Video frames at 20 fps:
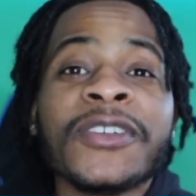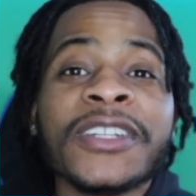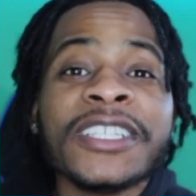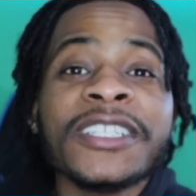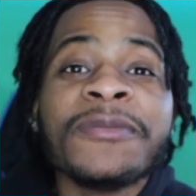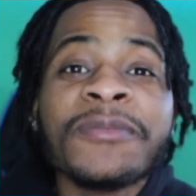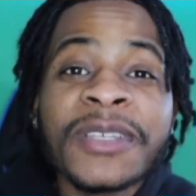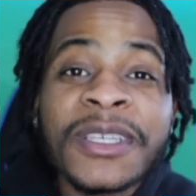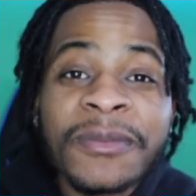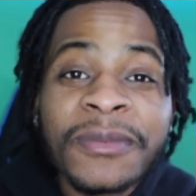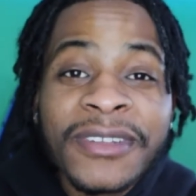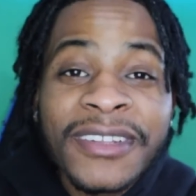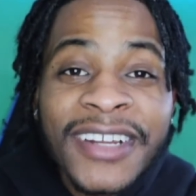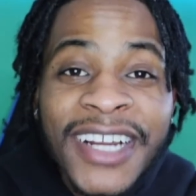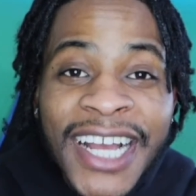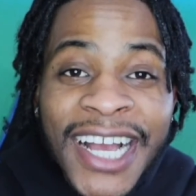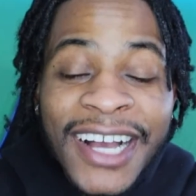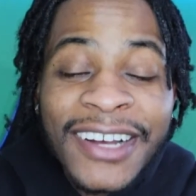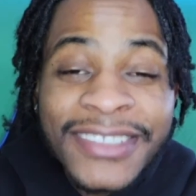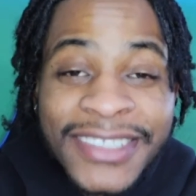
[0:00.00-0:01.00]
These people
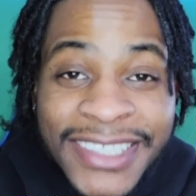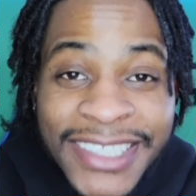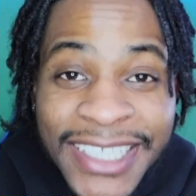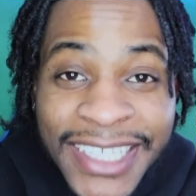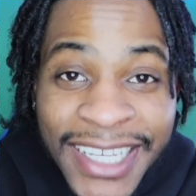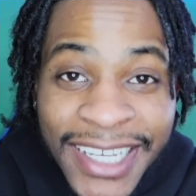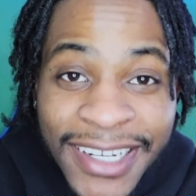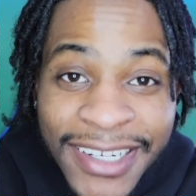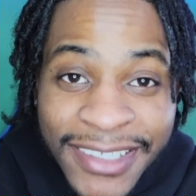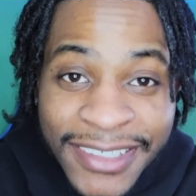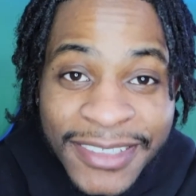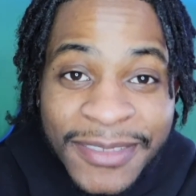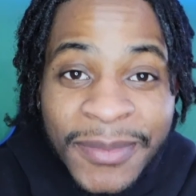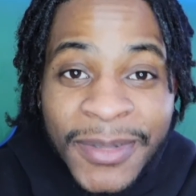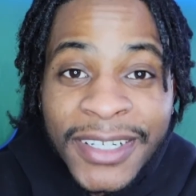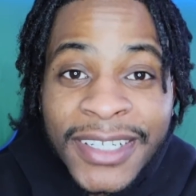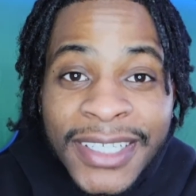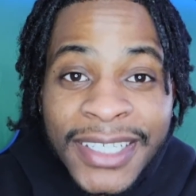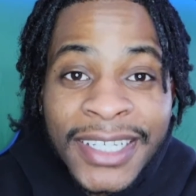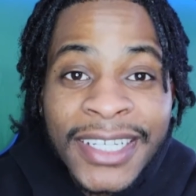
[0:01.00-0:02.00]
are out to get us,
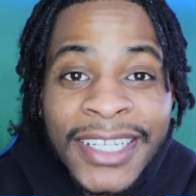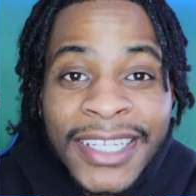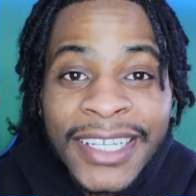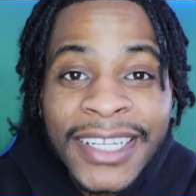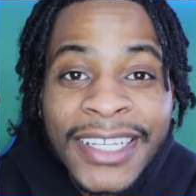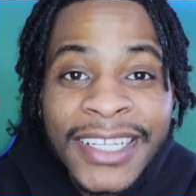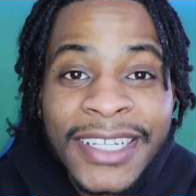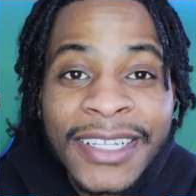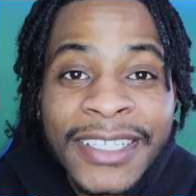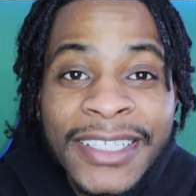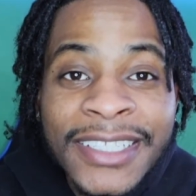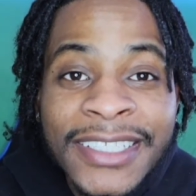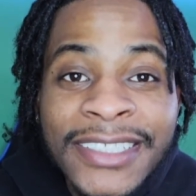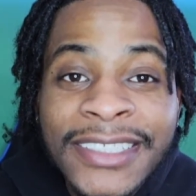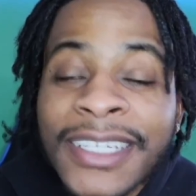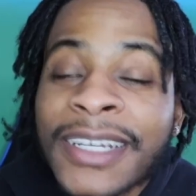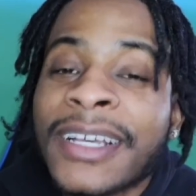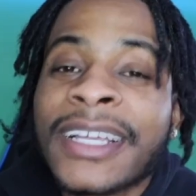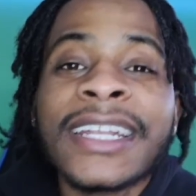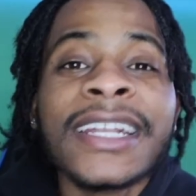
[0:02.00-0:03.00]
bro.
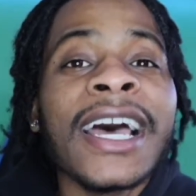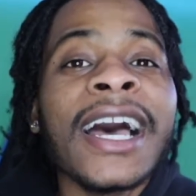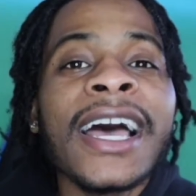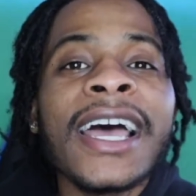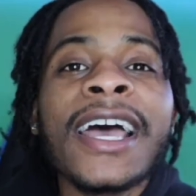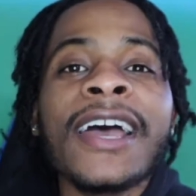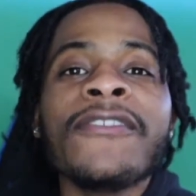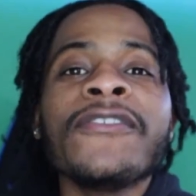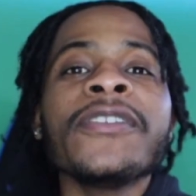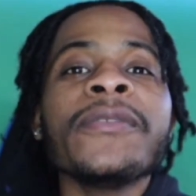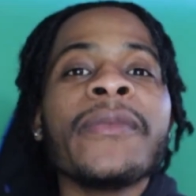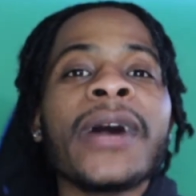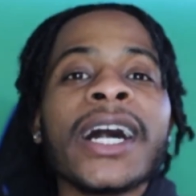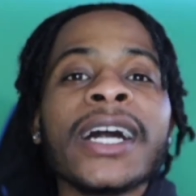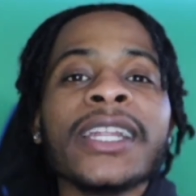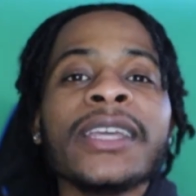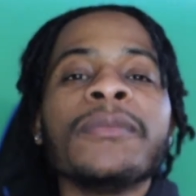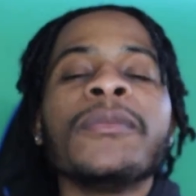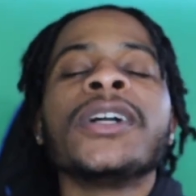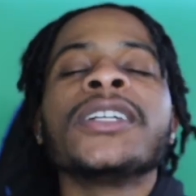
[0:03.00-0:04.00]
So not
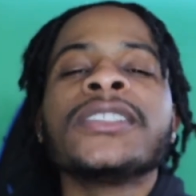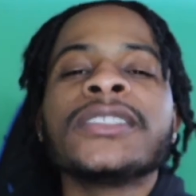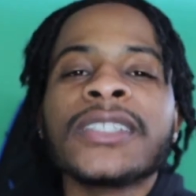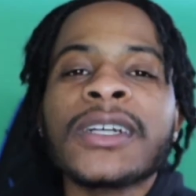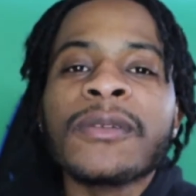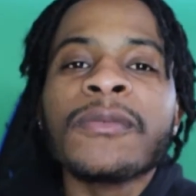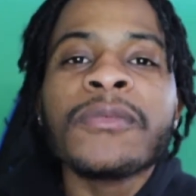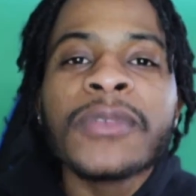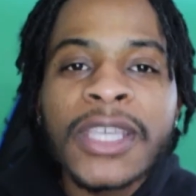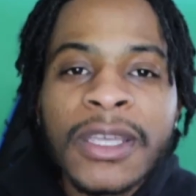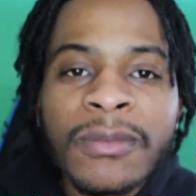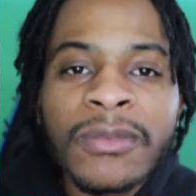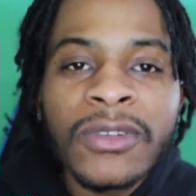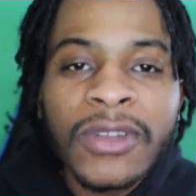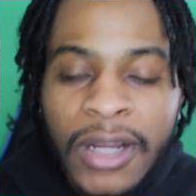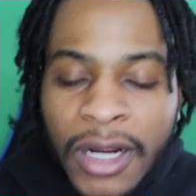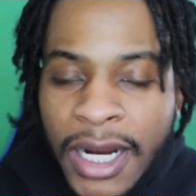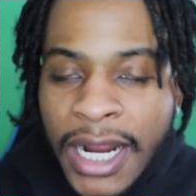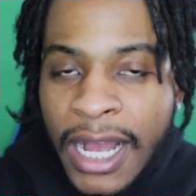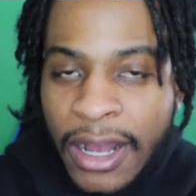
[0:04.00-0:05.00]
everybody, but some people
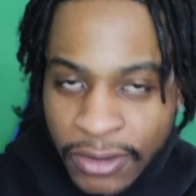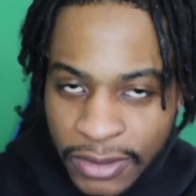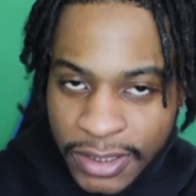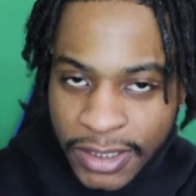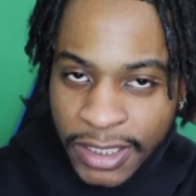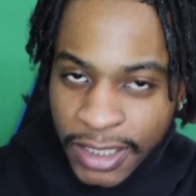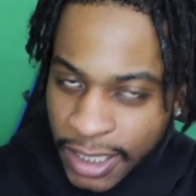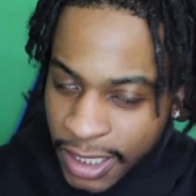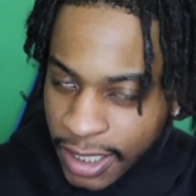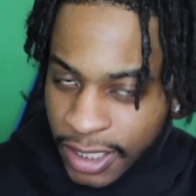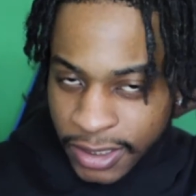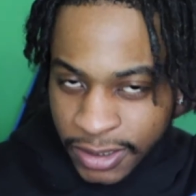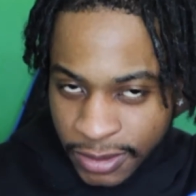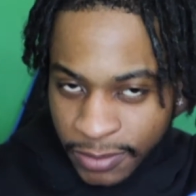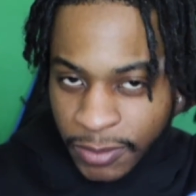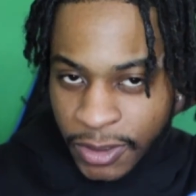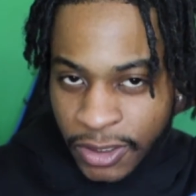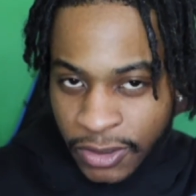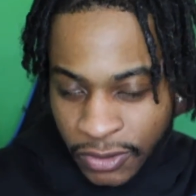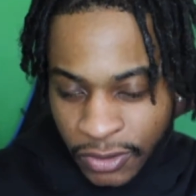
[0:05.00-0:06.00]
are out to get us,
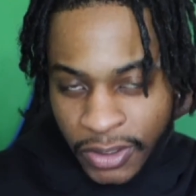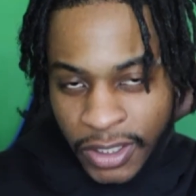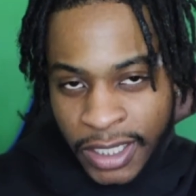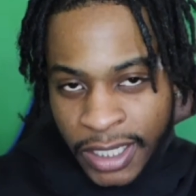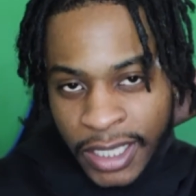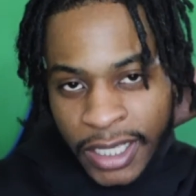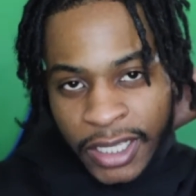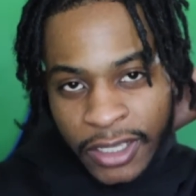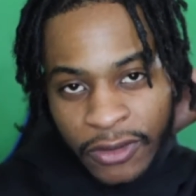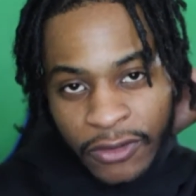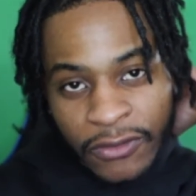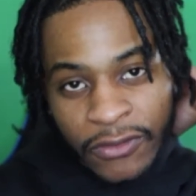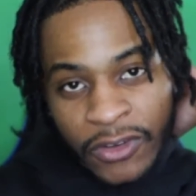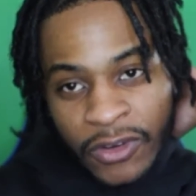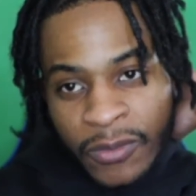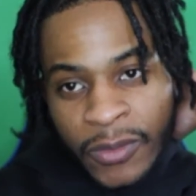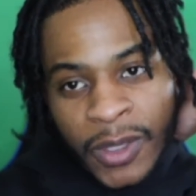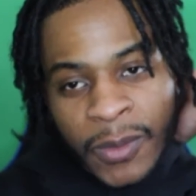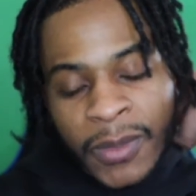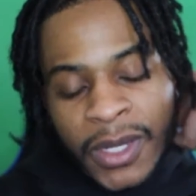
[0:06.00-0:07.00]
bro. You
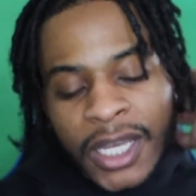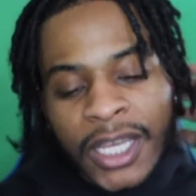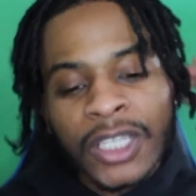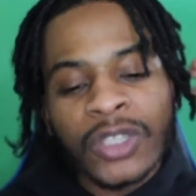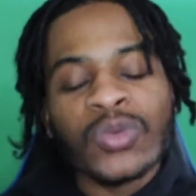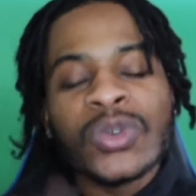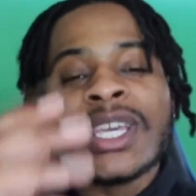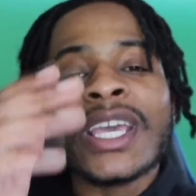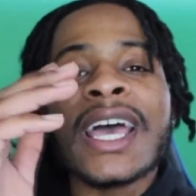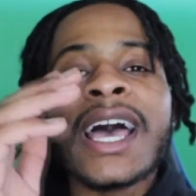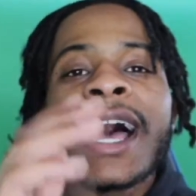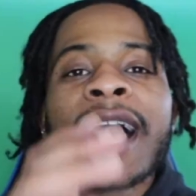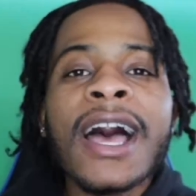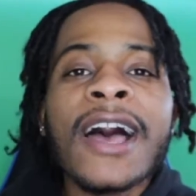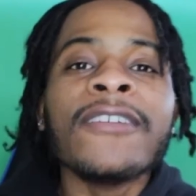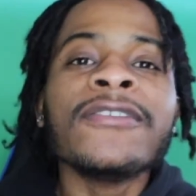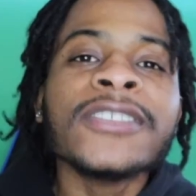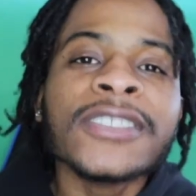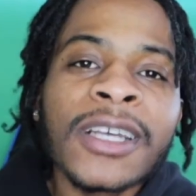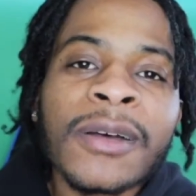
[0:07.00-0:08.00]
feel me? Because we
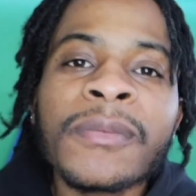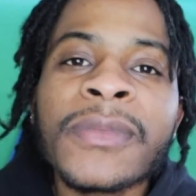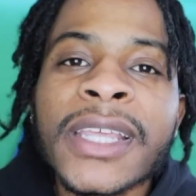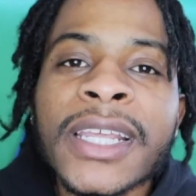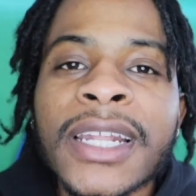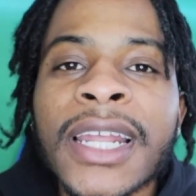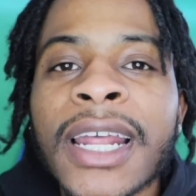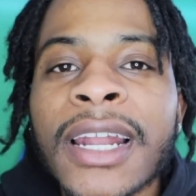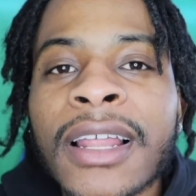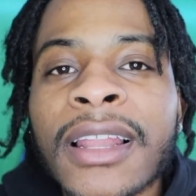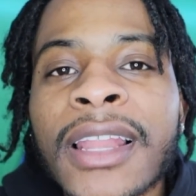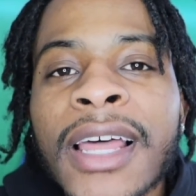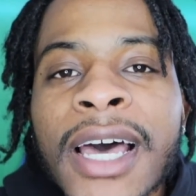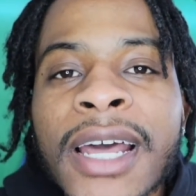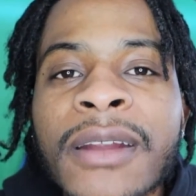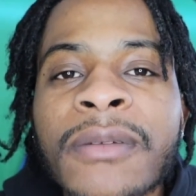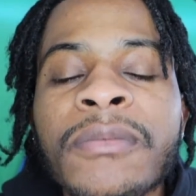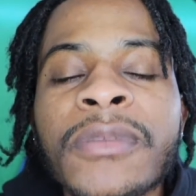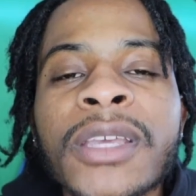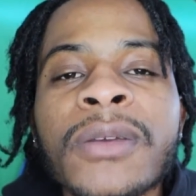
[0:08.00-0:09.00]
have something that a
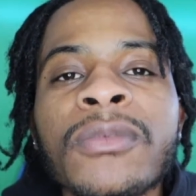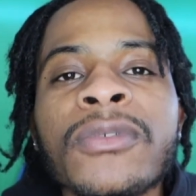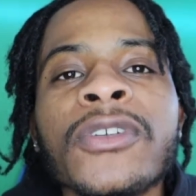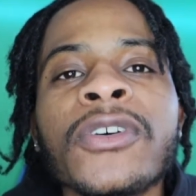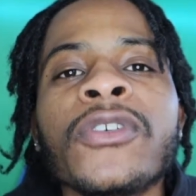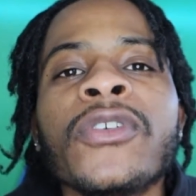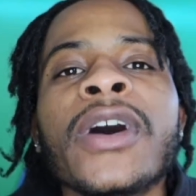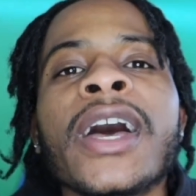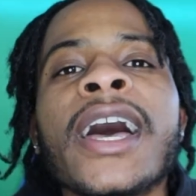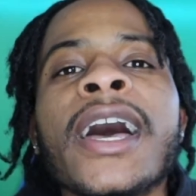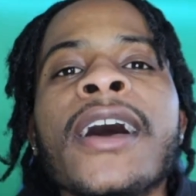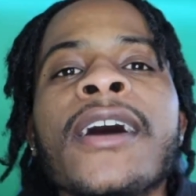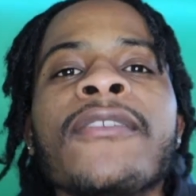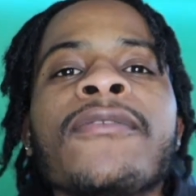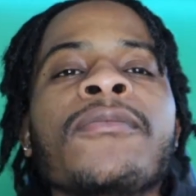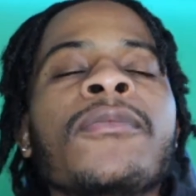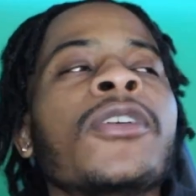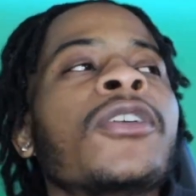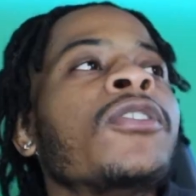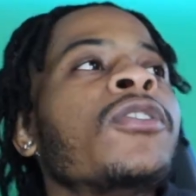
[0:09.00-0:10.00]
lot of people don't
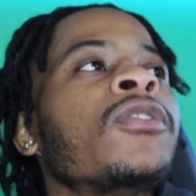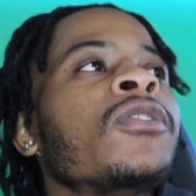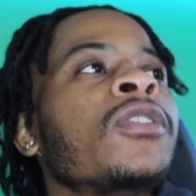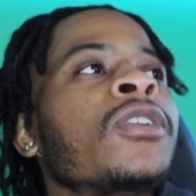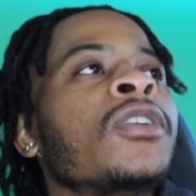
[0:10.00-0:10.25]
have, bro.